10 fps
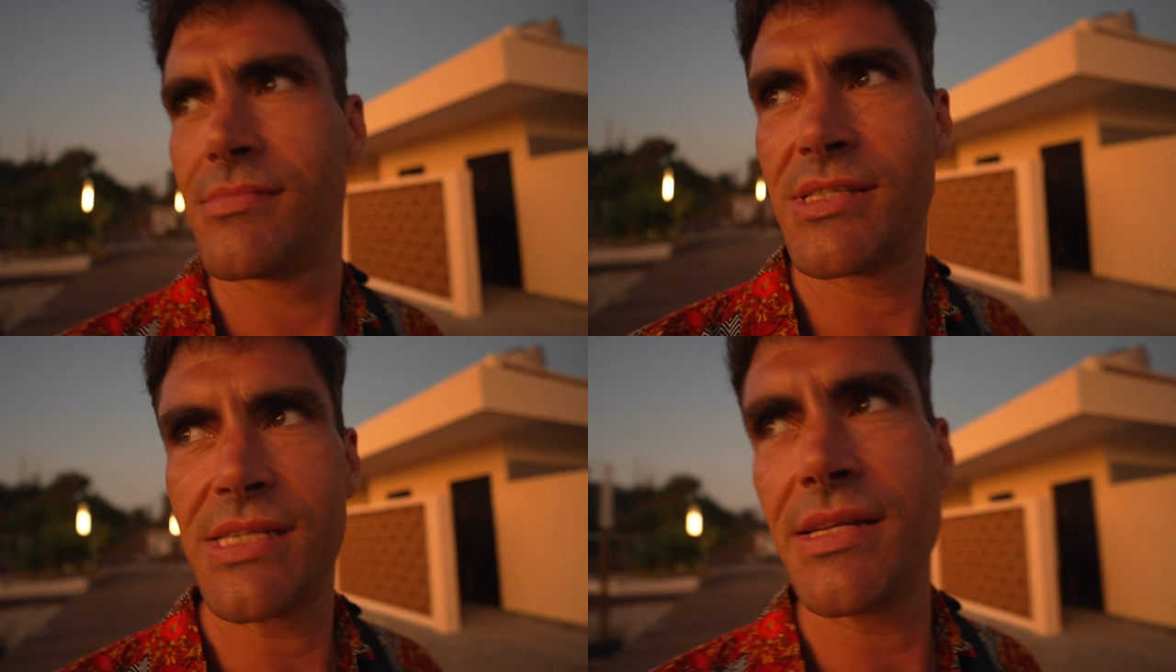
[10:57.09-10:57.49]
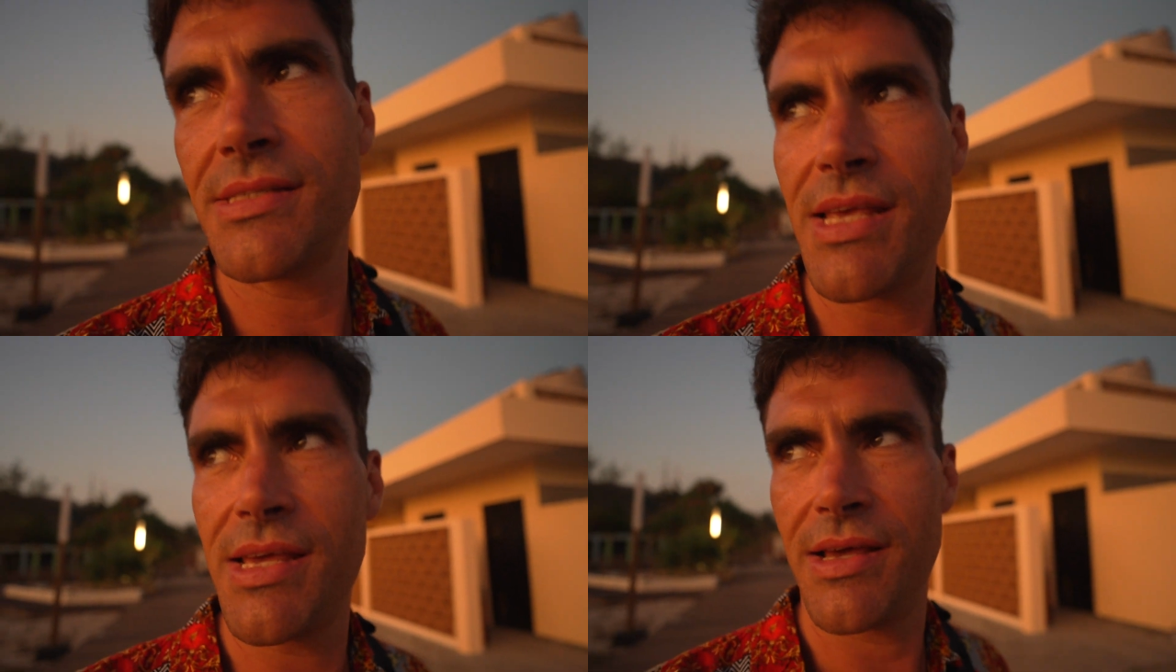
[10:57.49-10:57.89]

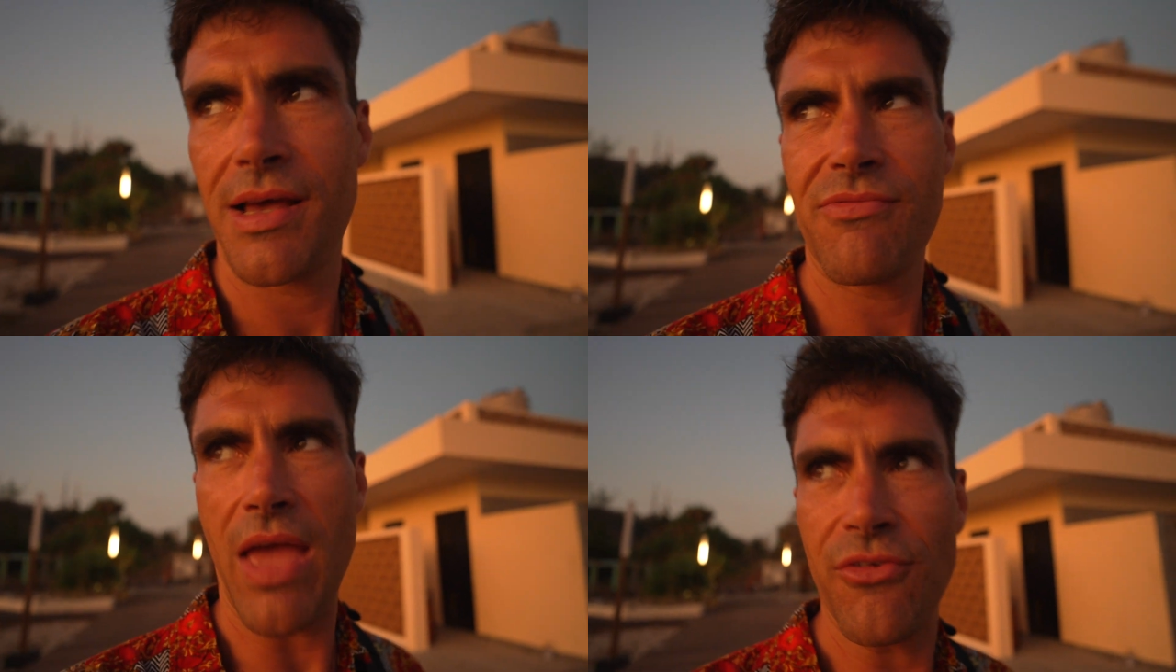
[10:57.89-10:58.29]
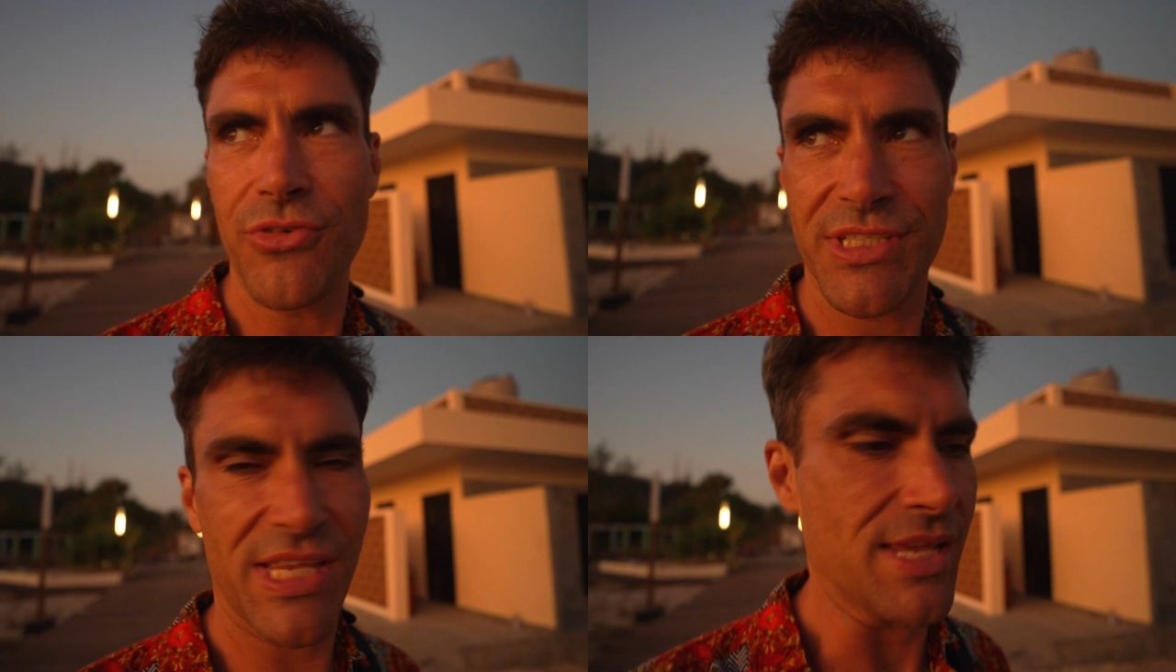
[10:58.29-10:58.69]
sunset I've
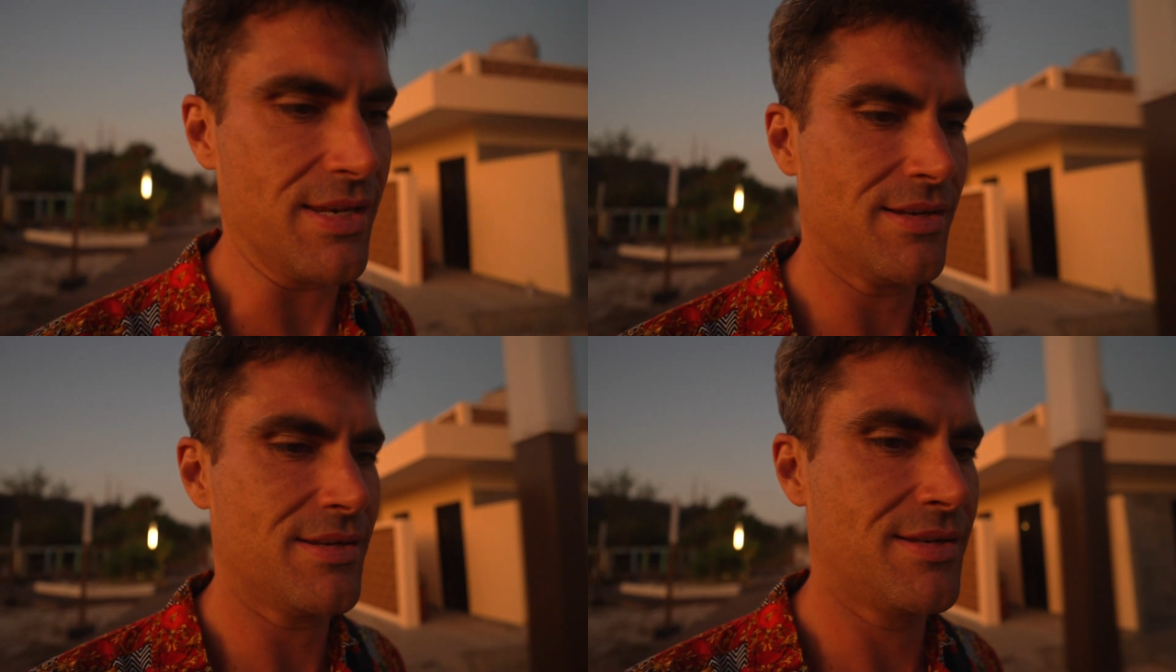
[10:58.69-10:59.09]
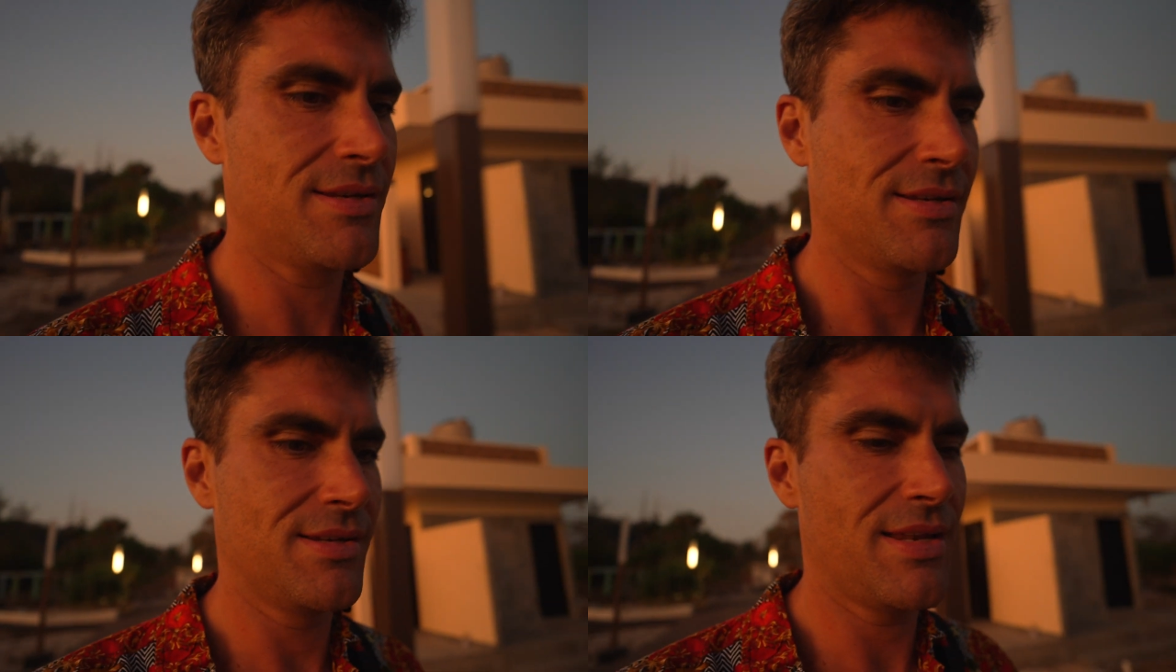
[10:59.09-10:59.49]
ever seen.
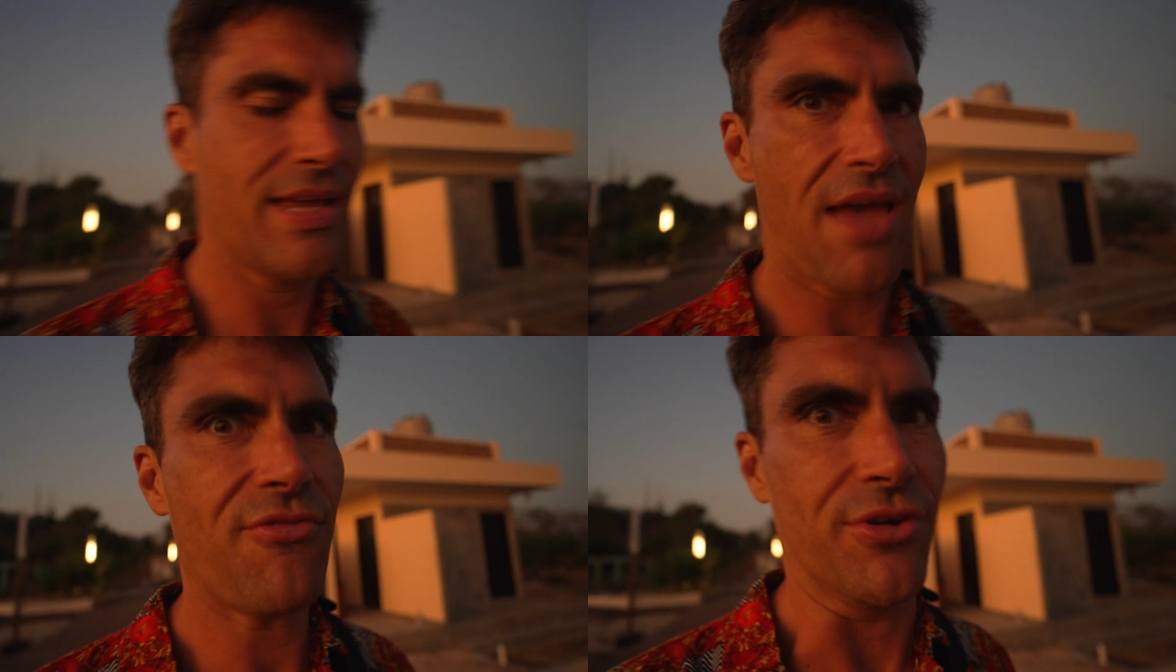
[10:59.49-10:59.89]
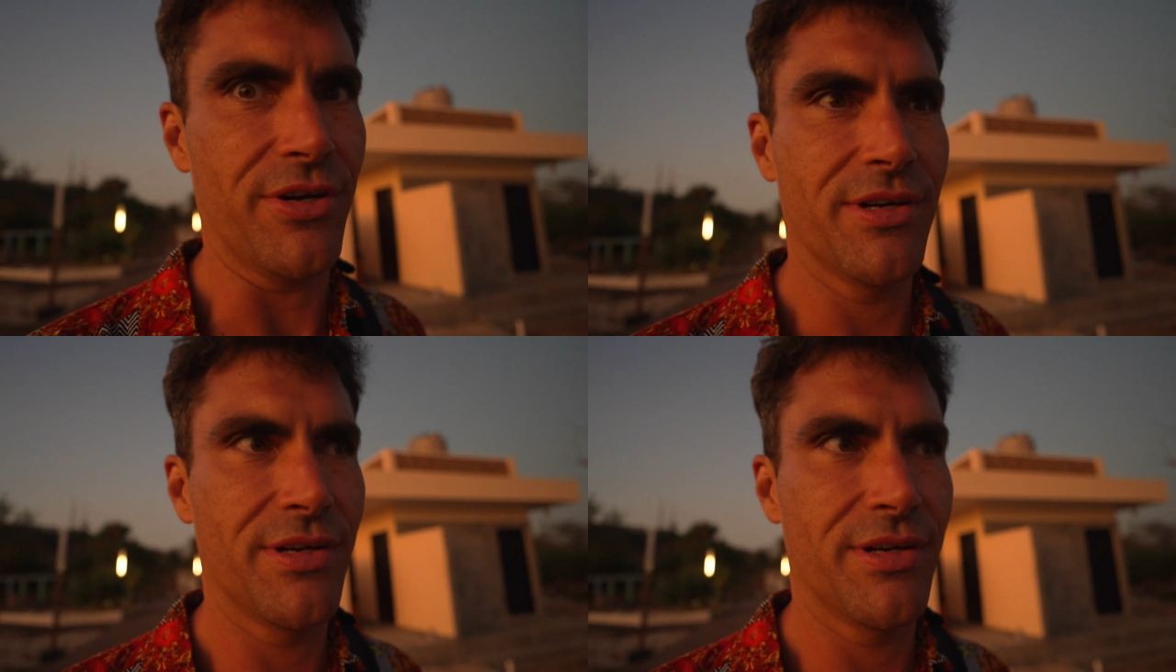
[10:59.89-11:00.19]
Like ever.